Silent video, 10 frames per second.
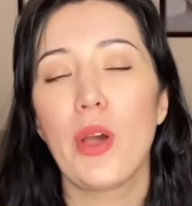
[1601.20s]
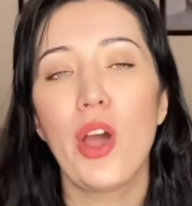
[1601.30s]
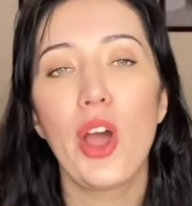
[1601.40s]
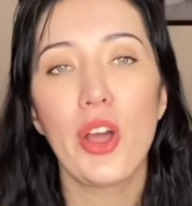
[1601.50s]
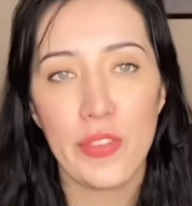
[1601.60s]

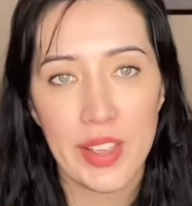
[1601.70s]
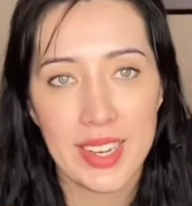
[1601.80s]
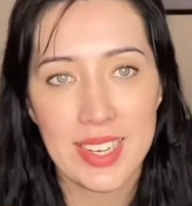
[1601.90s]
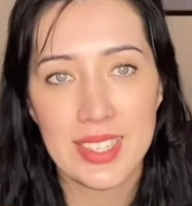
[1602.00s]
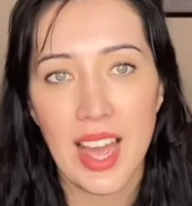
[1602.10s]

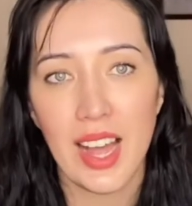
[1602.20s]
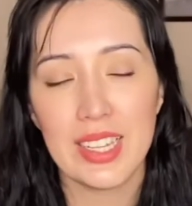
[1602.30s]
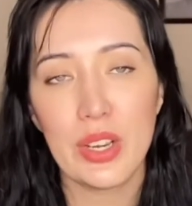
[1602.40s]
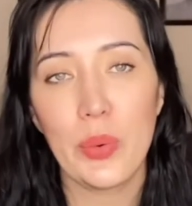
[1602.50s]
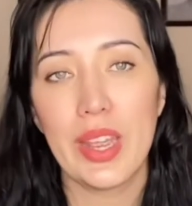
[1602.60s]
perfect as Harley
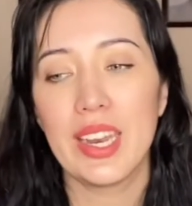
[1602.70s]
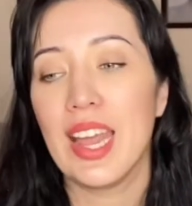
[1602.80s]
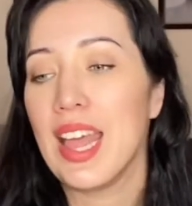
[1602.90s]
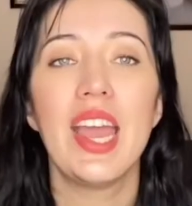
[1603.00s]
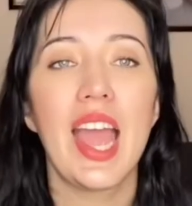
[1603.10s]
Quinn,
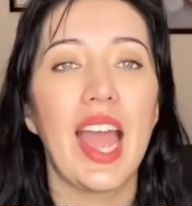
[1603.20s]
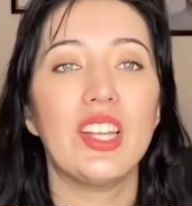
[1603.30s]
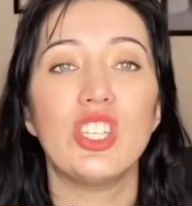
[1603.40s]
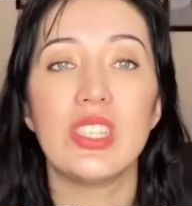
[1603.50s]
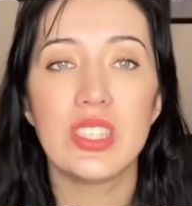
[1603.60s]
and
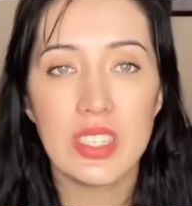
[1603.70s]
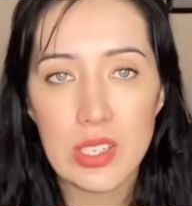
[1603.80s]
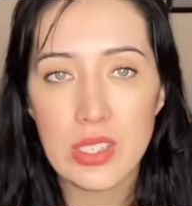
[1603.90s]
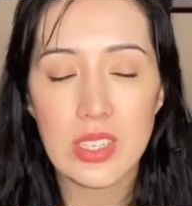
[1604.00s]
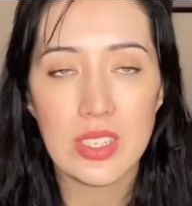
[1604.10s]
she
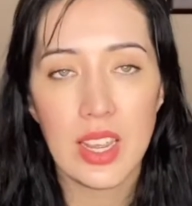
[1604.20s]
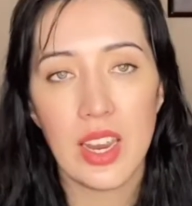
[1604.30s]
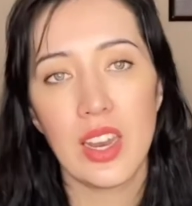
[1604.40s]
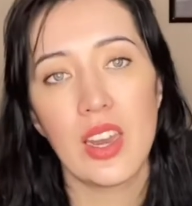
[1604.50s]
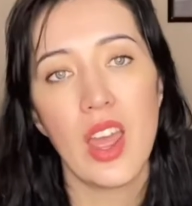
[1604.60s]
steals the scene
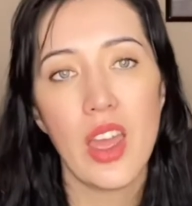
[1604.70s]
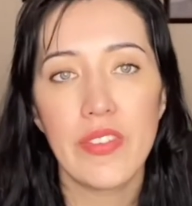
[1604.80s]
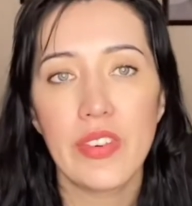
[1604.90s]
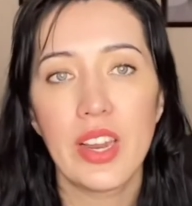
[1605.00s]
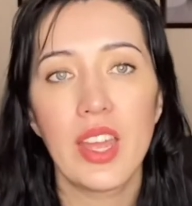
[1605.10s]
in
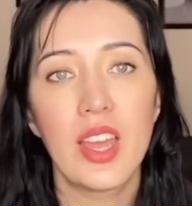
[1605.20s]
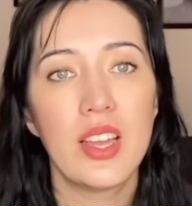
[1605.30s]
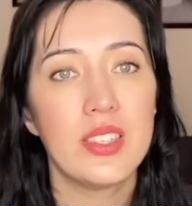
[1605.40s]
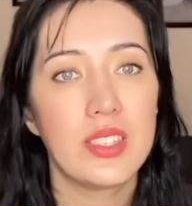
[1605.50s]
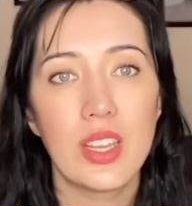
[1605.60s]
every
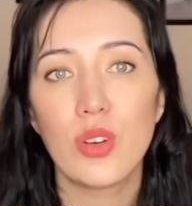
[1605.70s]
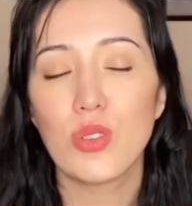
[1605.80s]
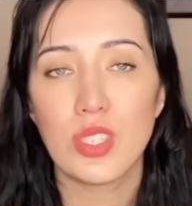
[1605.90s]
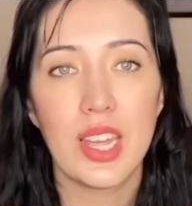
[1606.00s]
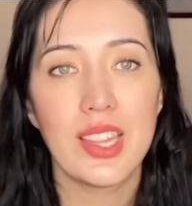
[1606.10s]
single
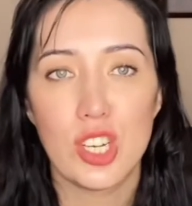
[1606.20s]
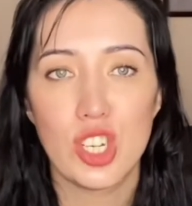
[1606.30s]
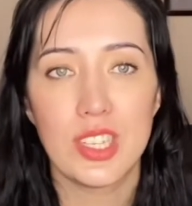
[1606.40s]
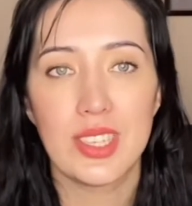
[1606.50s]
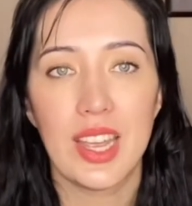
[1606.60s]
scene that
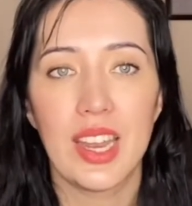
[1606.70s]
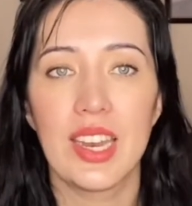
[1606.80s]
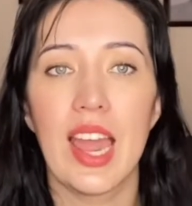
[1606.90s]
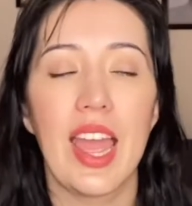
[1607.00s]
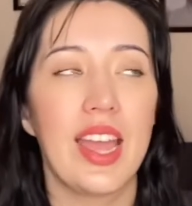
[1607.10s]
she's in,
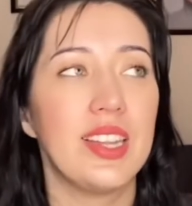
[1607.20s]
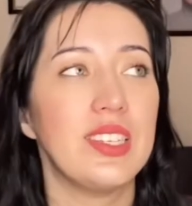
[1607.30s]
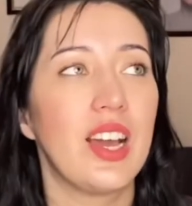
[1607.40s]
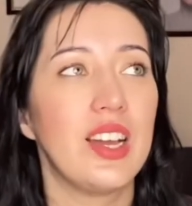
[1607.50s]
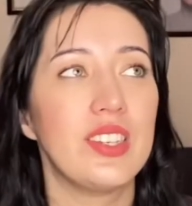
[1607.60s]
and
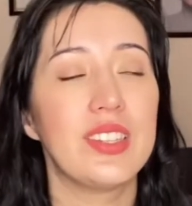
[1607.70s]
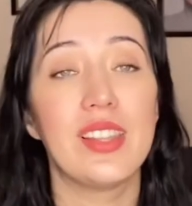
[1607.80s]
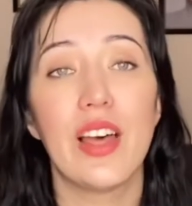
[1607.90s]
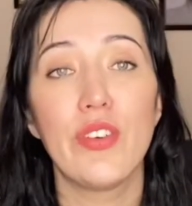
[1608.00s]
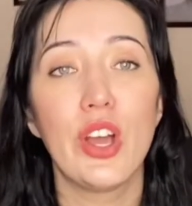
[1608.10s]
I just
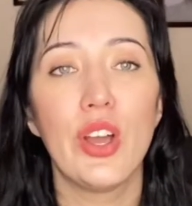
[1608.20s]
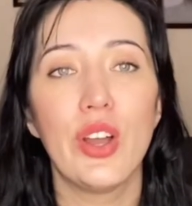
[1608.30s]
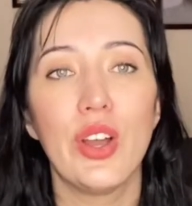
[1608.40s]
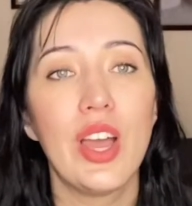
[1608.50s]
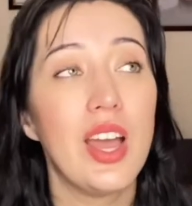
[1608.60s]
love
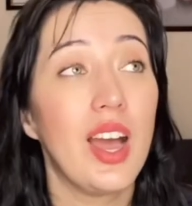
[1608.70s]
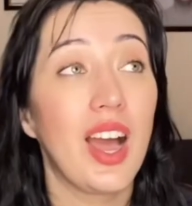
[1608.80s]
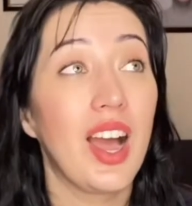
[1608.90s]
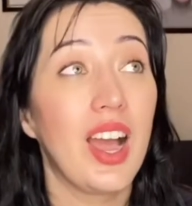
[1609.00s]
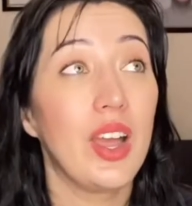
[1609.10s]
her.
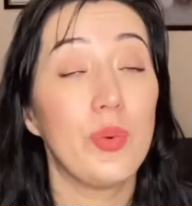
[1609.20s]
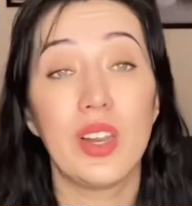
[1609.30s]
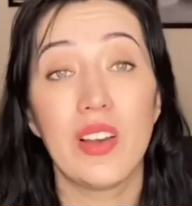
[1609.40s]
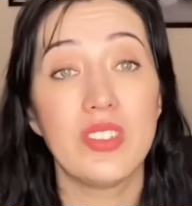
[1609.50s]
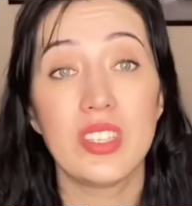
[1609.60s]
I would
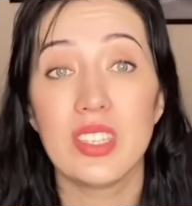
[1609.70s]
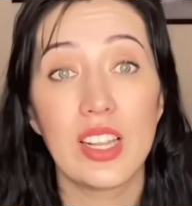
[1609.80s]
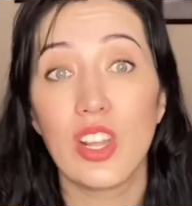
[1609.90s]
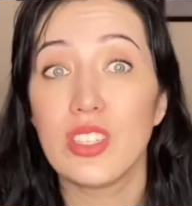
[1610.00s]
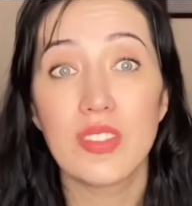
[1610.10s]
love to see
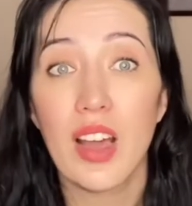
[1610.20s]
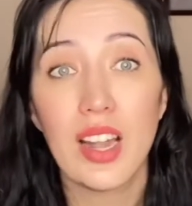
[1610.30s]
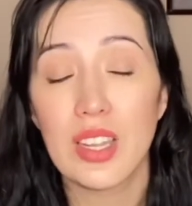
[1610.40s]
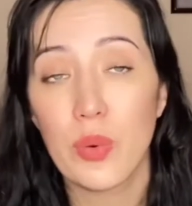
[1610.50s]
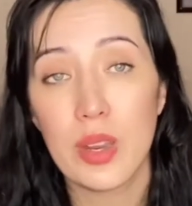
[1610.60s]
lots of
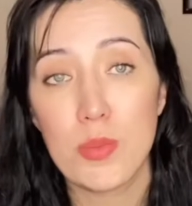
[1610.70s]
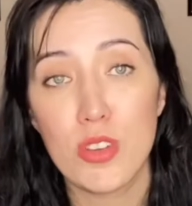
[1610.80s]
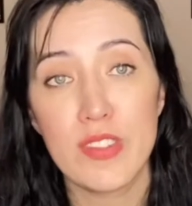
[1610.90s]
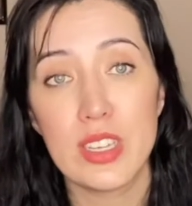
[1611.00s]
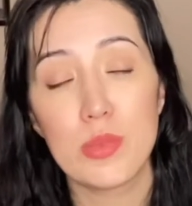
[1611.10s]
Harley Quinn
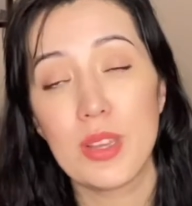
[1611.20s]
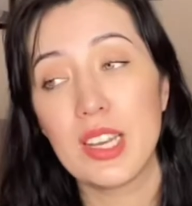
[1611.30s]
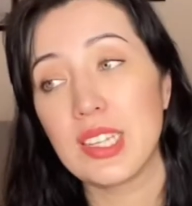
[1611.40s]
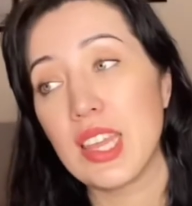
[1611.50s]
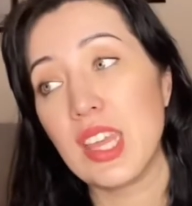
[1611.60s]
movies because
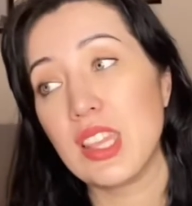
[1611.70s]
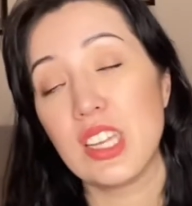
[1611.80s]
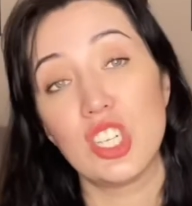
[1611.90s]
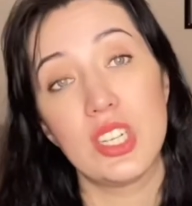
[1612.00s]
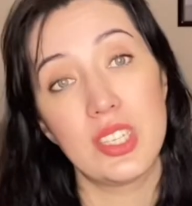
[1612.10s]
I think that
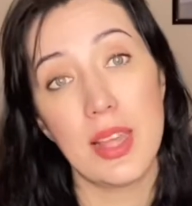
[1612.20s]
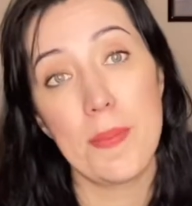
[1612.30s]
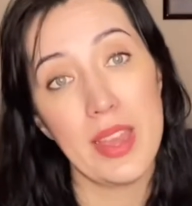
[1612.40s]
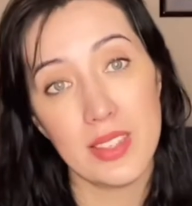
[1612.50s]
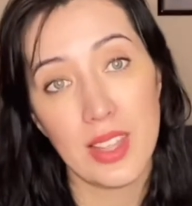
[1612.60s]
she's
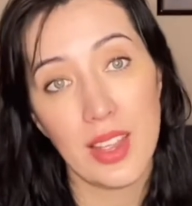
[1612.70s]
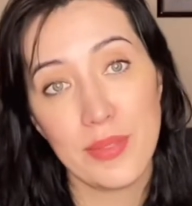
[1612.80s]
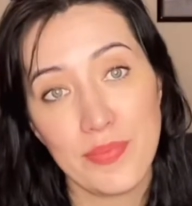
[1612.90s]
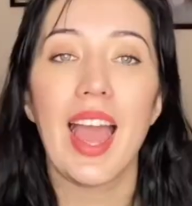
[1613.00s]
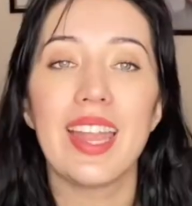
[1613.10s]
amazing.
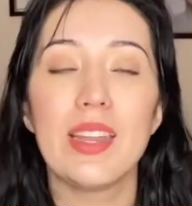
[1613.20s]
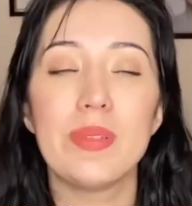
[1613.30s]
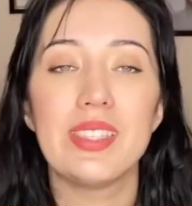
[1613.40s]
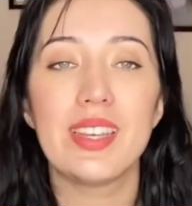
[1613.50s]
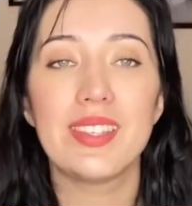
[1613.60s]
At number
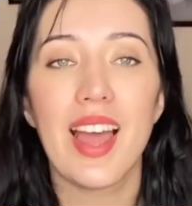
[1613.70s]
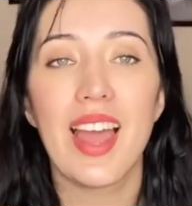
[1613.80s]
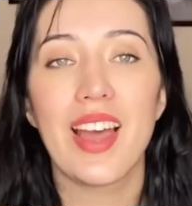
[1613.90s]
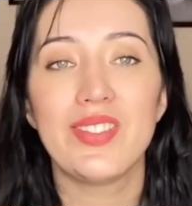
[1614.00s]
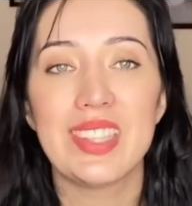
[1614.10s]
6, I
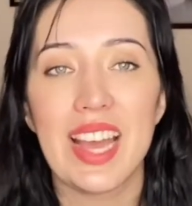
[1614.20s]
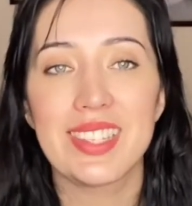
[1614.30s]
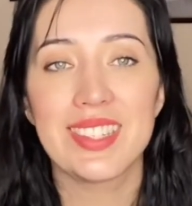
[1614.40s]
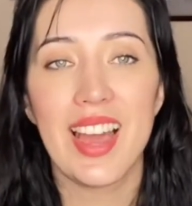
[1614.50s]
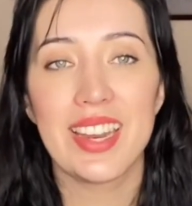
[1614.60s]
have Zack
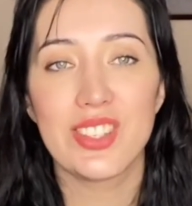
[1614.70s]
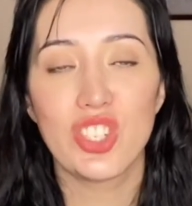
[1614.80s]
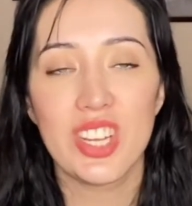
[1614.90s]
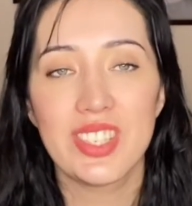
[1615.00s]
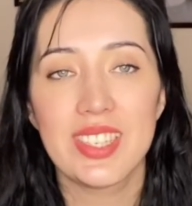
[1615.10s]
Snyder's
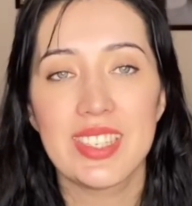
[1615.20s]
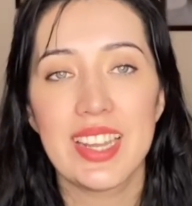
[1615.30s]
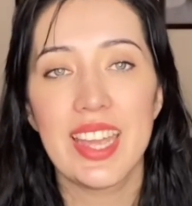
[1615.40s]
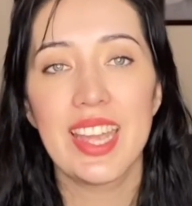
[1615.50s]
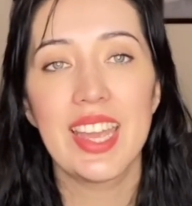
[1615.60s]
Justice
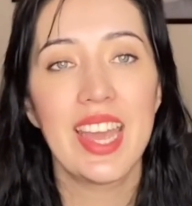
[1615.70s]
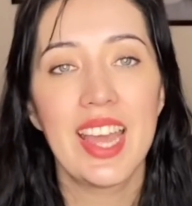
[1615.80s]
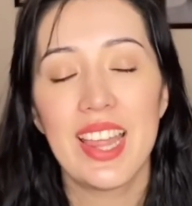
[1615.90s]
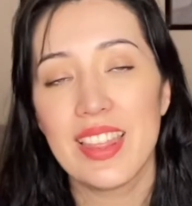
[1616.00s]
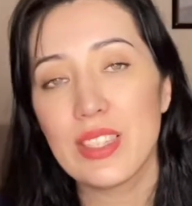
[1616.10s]
League.
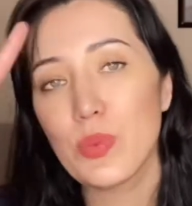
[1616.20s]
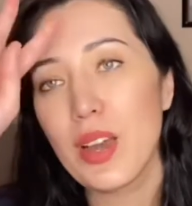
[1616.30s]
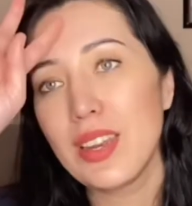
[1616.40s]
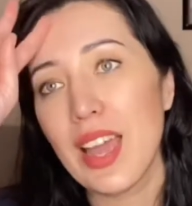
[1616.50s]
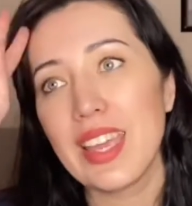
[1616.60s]
This
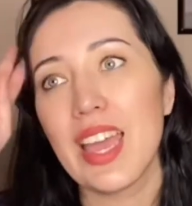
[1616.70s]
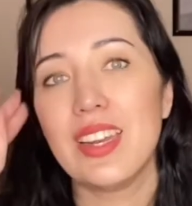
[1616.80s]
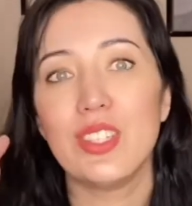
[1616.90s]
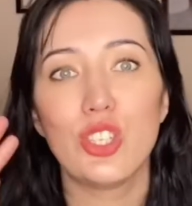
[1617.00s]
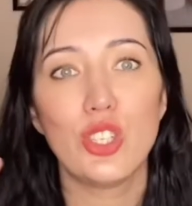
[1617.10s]
one, again,
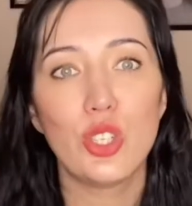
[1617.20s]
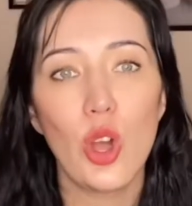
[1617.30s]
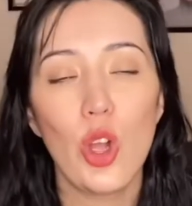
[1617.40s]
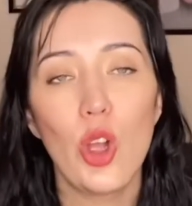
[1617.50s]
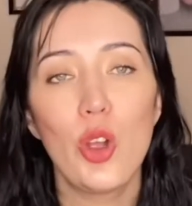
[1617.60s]

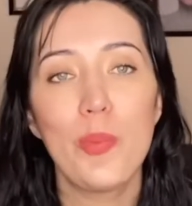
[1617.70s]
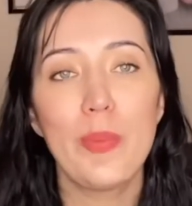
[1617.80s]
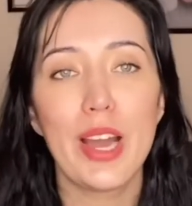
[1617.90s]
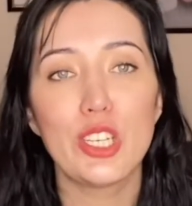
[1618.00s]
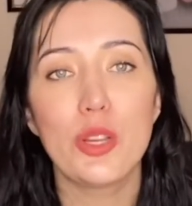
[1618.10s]
so
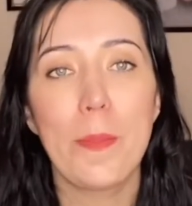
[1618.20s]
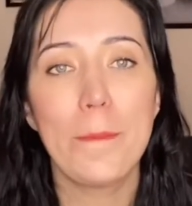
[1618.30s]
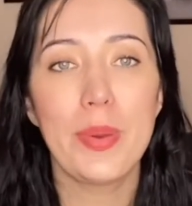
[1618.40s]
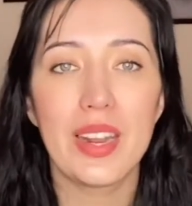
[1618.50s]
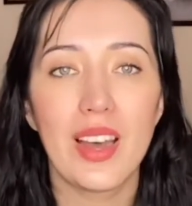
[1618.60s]
much
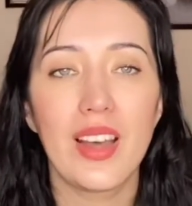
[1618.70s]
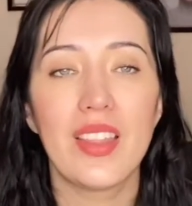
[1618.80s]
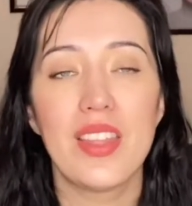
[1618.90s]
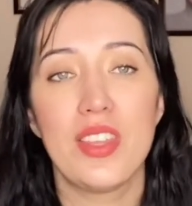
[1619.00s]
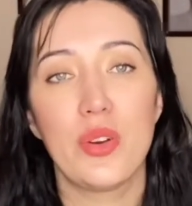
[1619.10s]
better
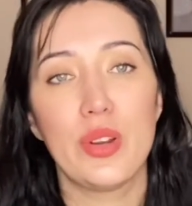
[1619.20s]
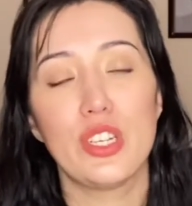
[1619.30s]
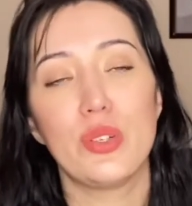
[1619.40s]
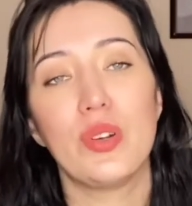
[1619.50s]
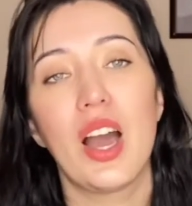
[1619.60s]
than the
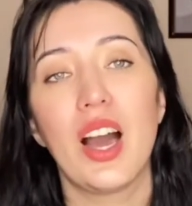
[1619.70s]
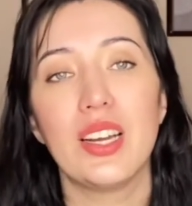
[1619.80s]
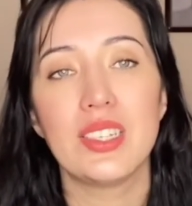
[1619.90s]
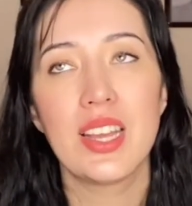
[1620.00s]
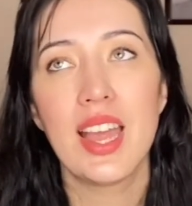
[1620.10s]
original
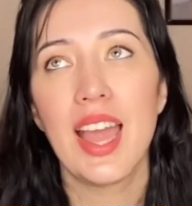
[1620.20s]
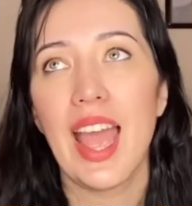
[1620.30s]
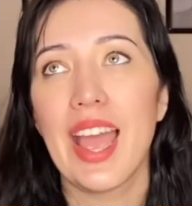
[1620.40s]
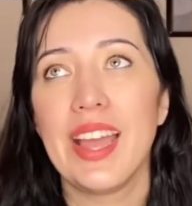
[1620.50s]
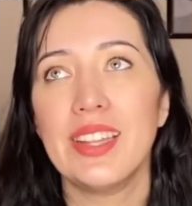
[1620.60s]
cut,
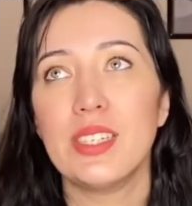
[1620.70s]
and